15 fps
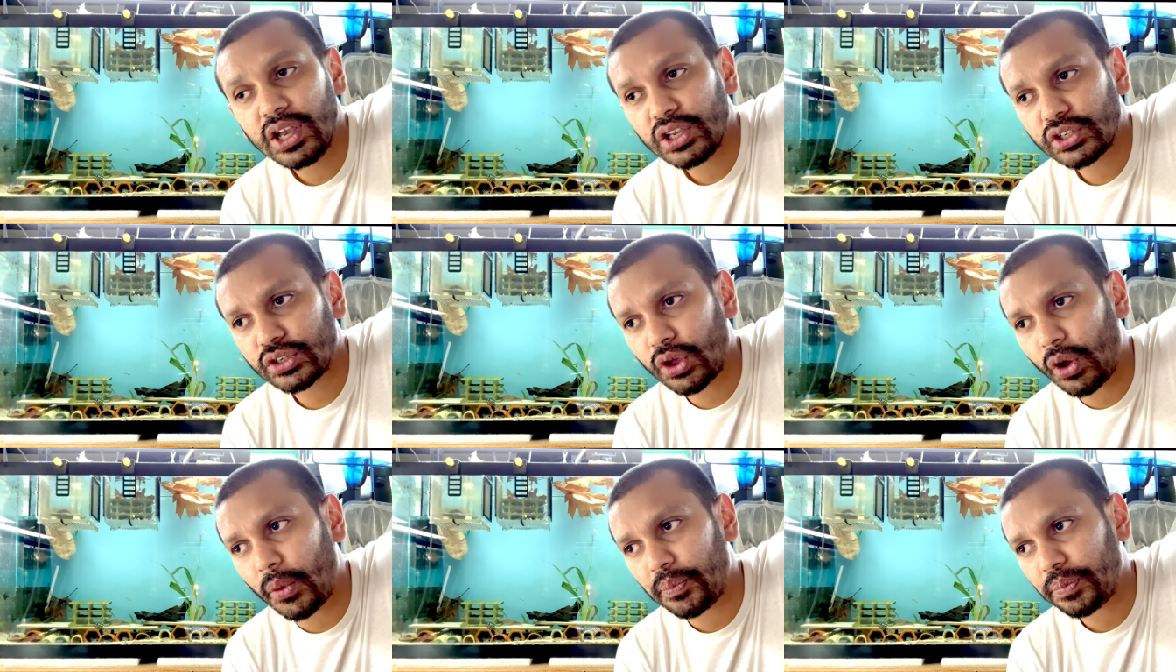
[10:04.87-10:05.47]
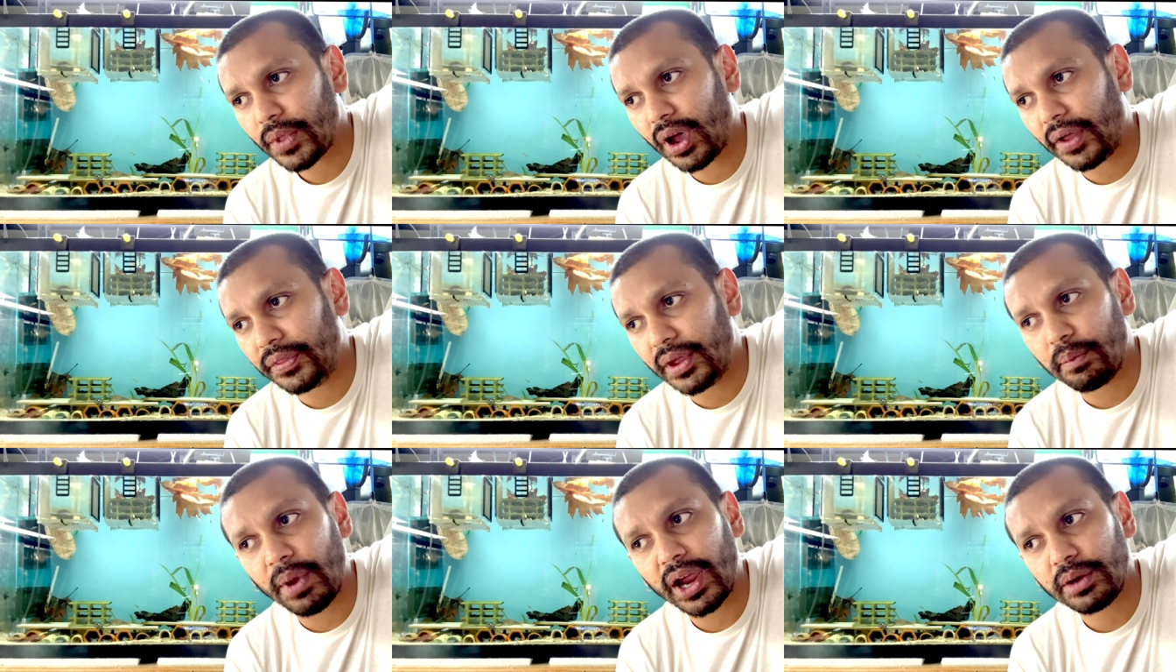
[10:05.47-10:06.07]
So uh,
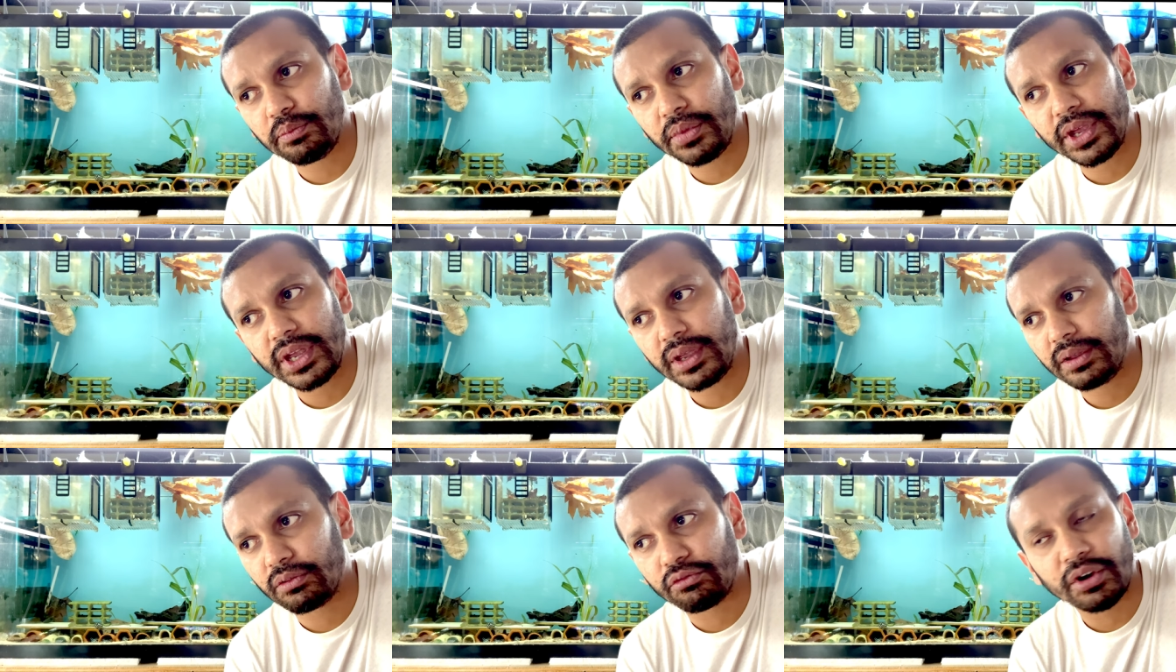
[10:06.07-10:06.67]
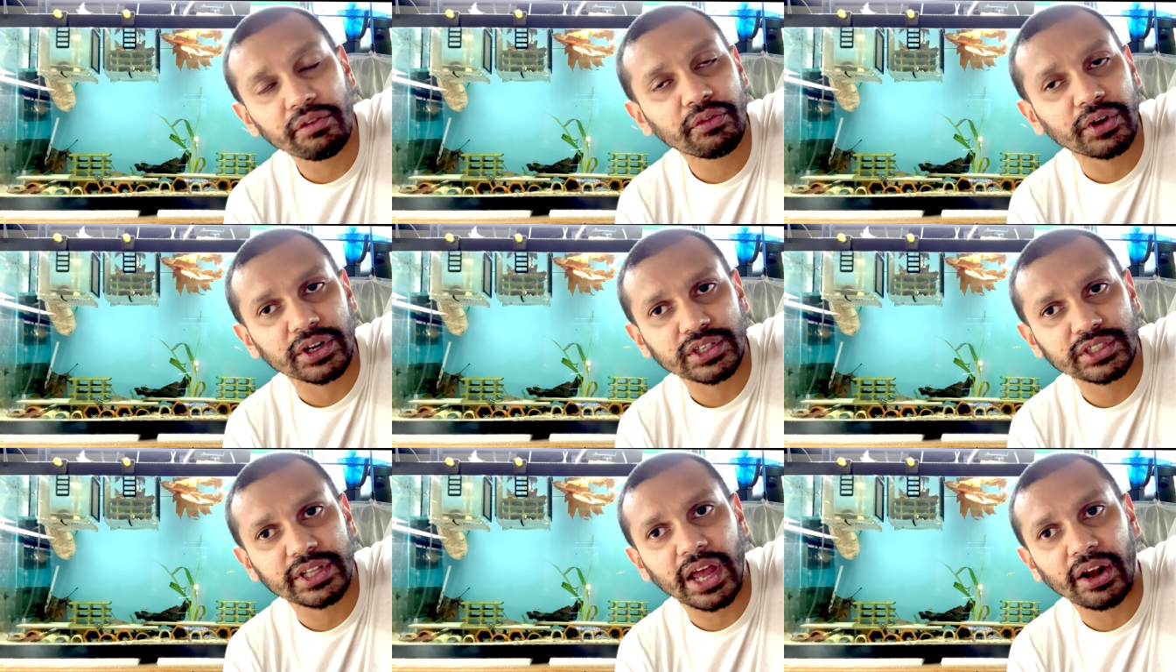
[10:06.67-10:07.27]
there might be
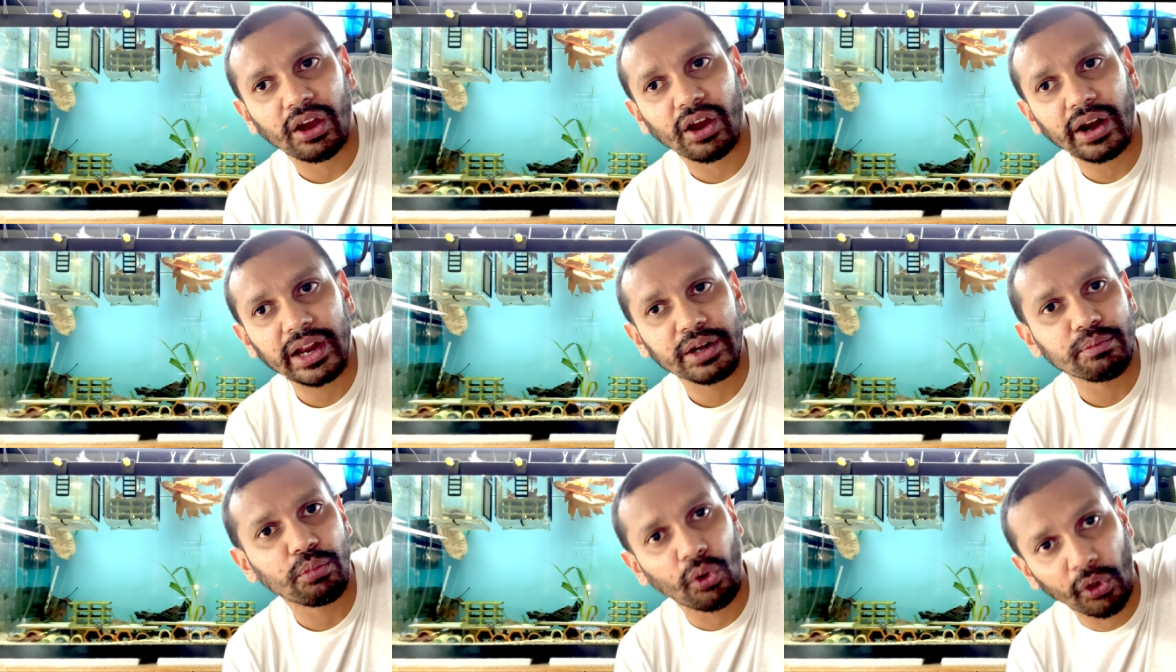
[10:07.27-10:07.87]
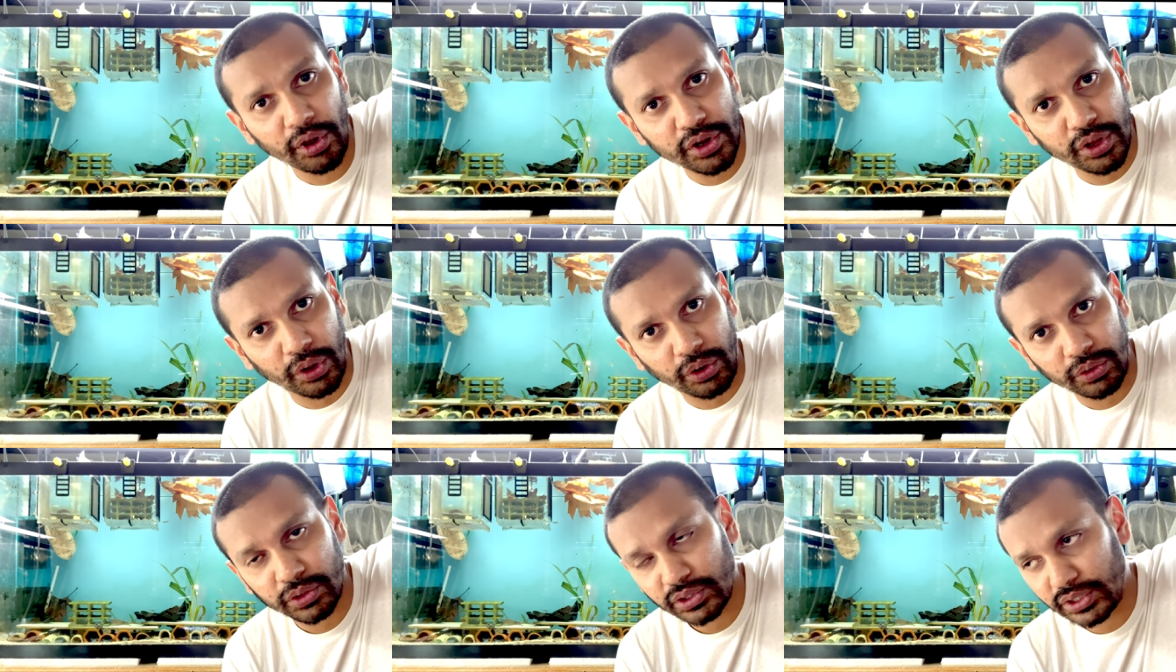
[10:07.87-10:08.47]
rivers that are in
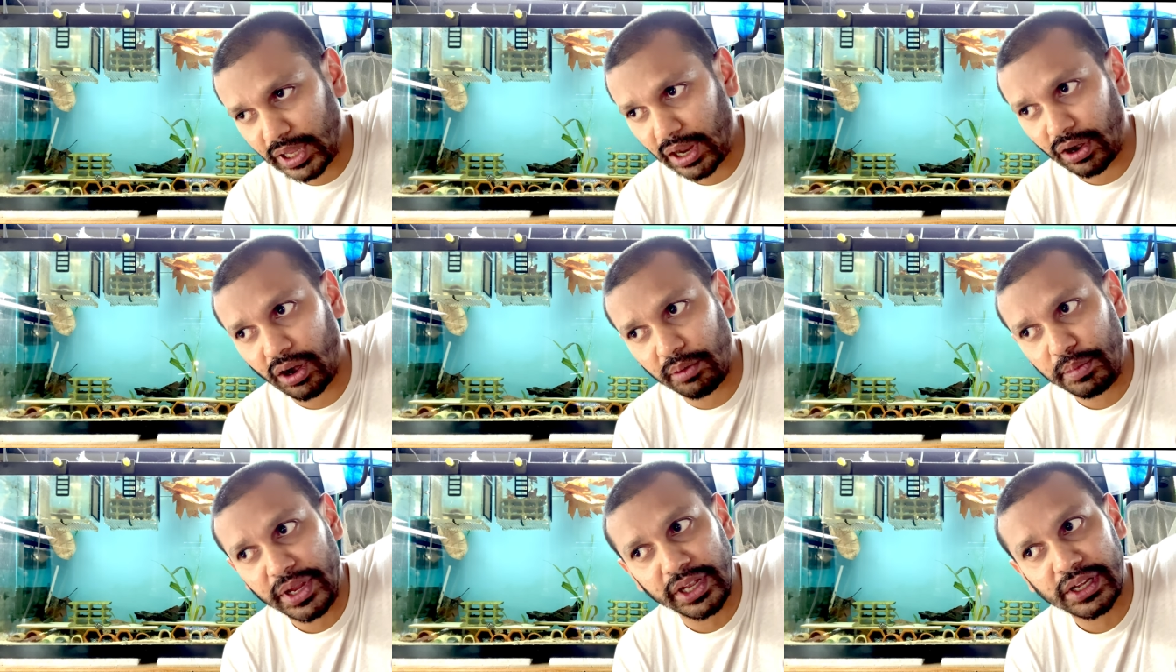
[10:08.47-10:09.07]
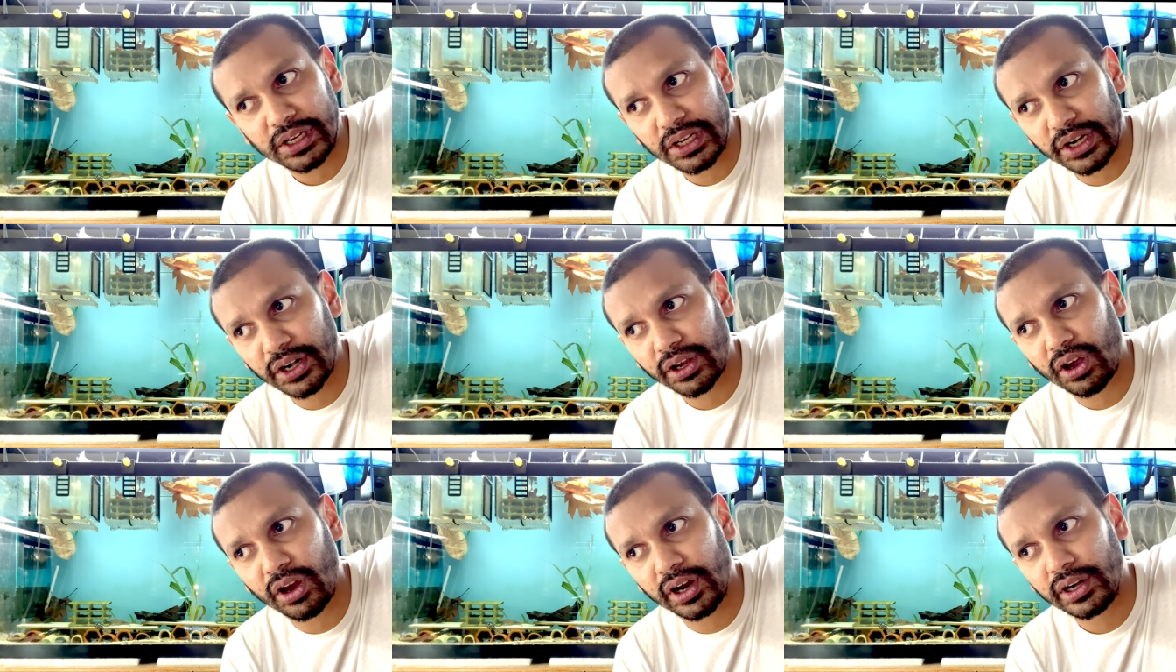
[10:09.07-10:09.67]
Borneo that are being clear
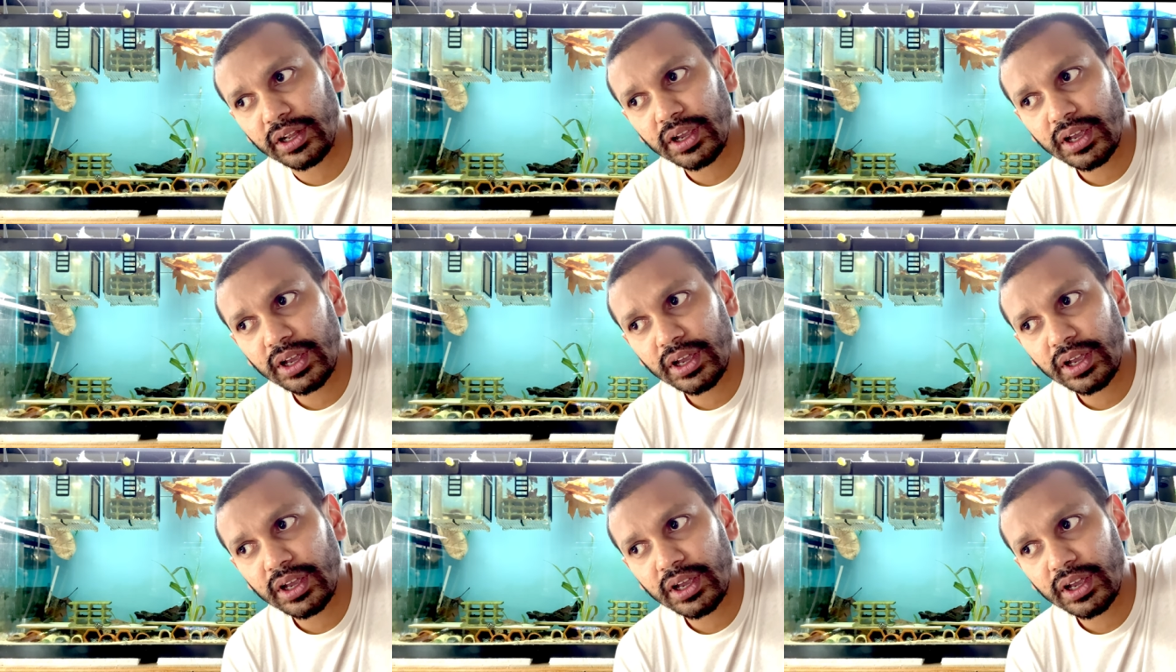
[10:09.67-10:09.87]
cut